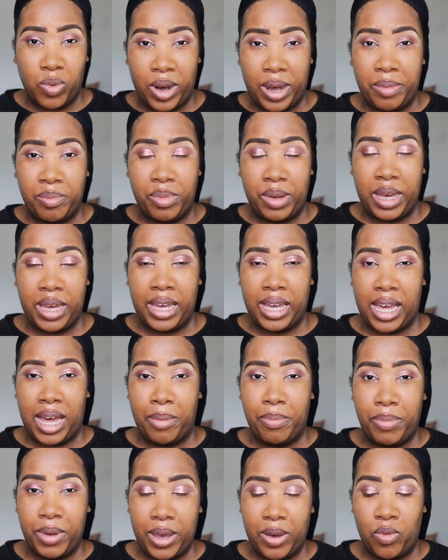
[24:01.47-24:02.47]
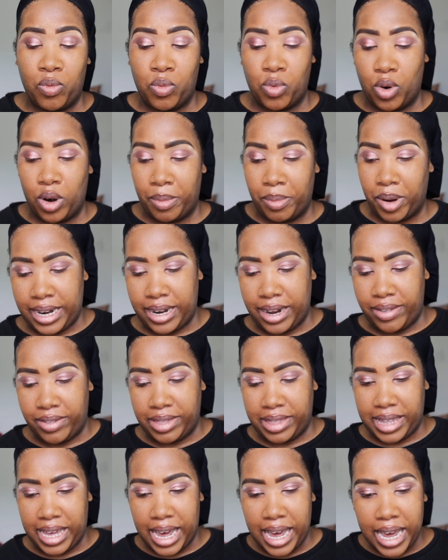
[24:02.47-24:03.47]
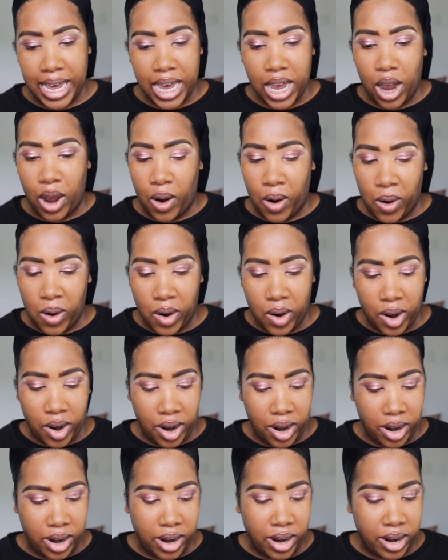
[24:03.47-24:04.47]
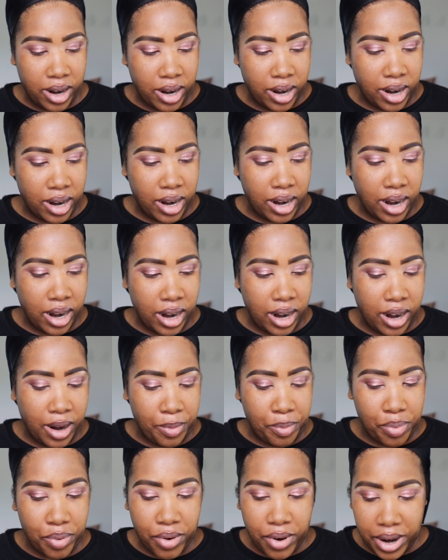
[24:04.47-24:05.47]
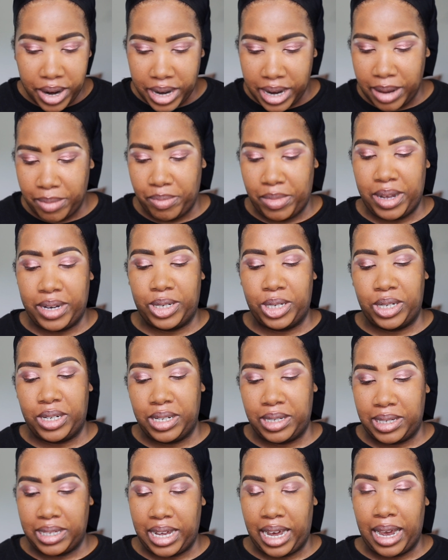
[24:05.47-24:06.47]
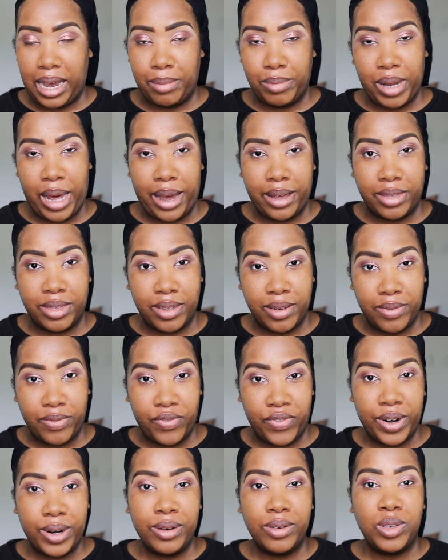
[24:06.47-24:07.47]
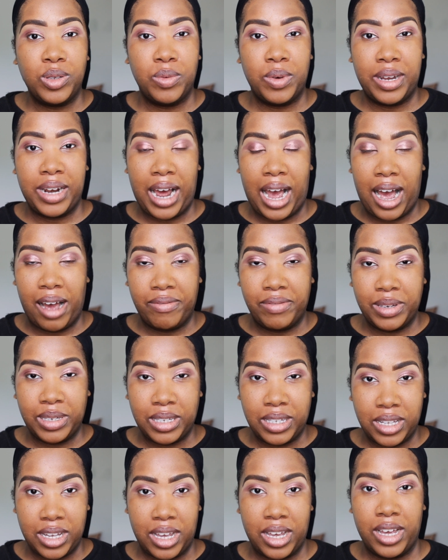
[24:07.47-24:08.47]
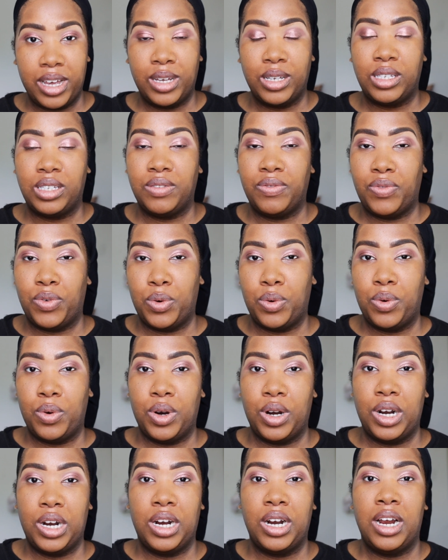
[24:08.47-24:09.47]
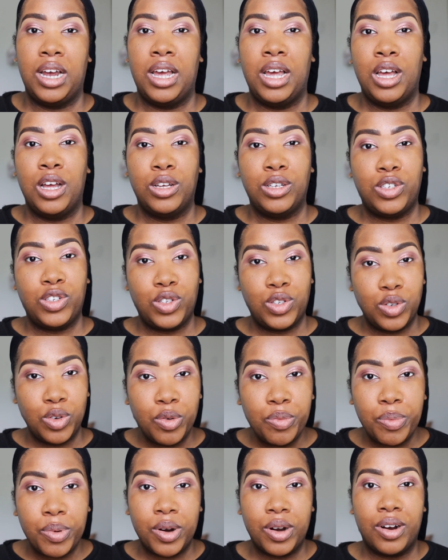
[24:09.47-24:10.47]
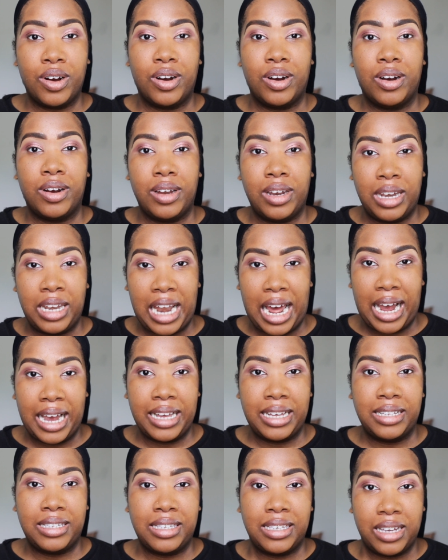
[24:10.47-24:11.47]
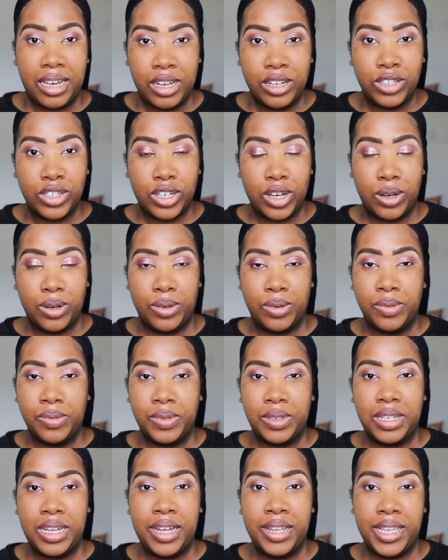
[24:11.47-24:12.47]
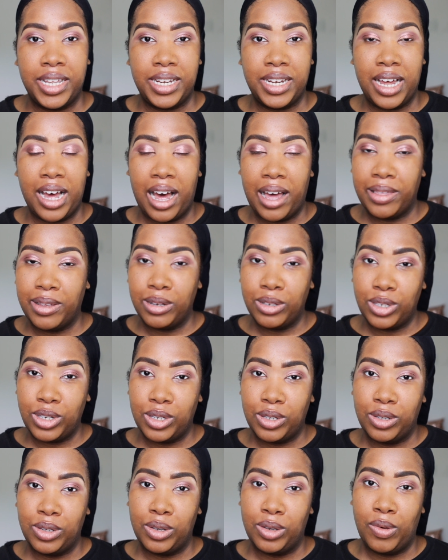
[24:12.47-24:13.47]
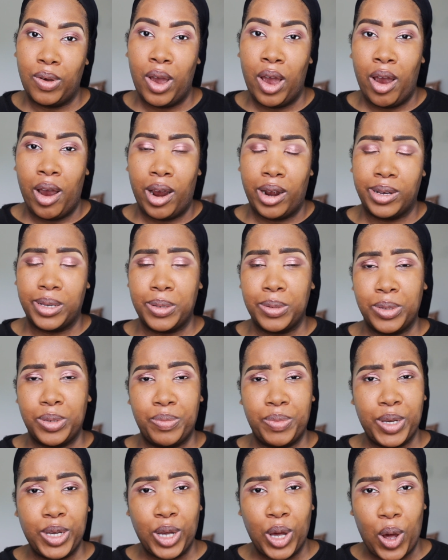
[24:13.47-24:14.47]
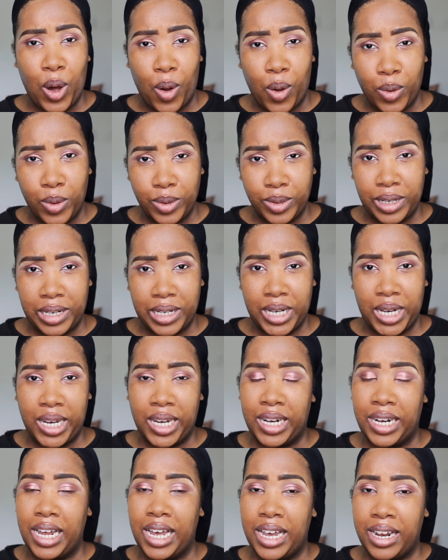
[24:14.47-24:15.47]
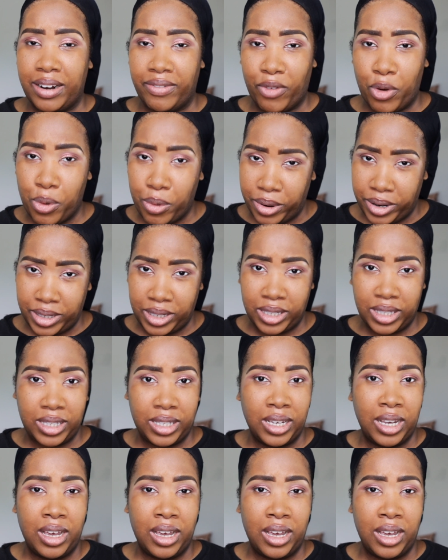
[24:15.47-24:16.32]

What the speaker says: one being a bit warmer. And they are pretty much the same. Like, the first one obviously is for super light skin tones, and then the other 2 are supposed to be golden, and of course,